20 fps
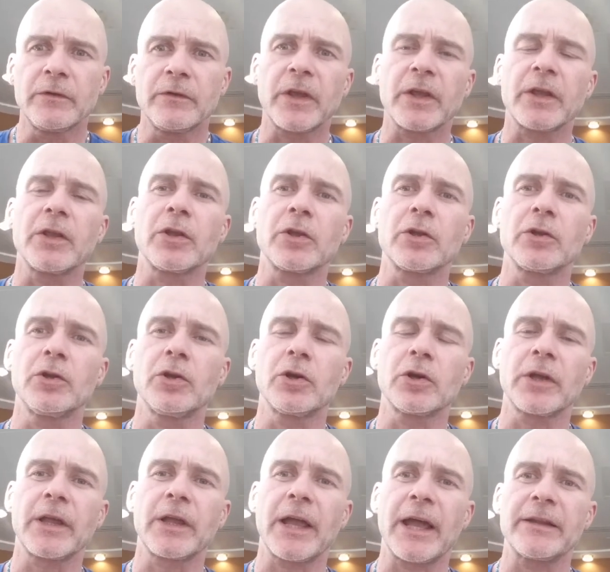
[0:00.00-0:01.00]
taking a
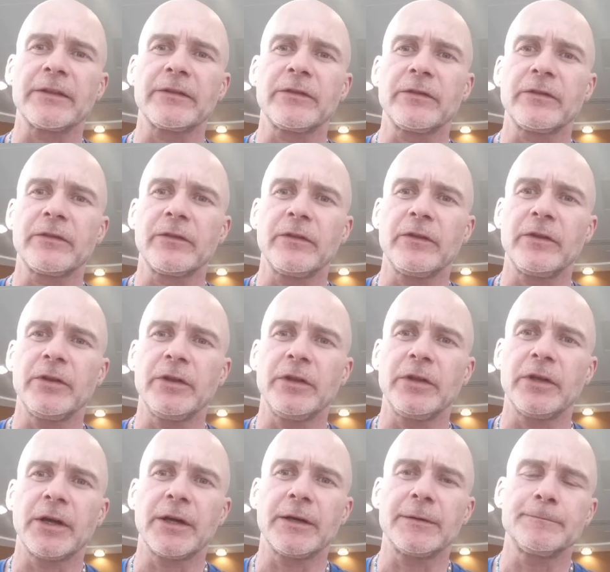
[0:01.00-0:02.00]
look at
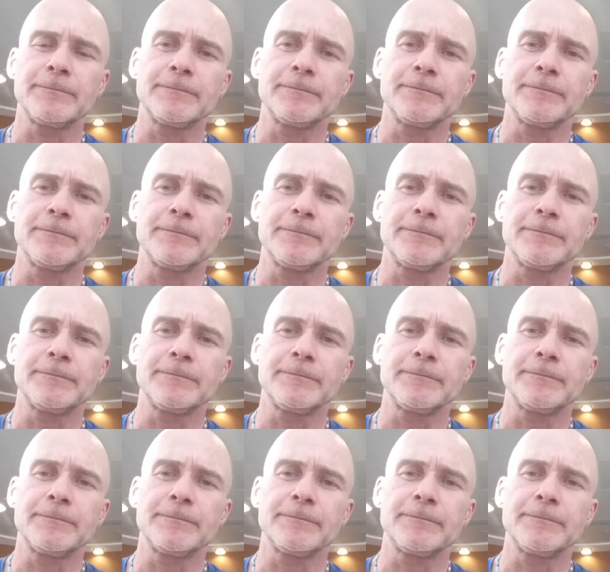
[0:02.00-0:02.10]
the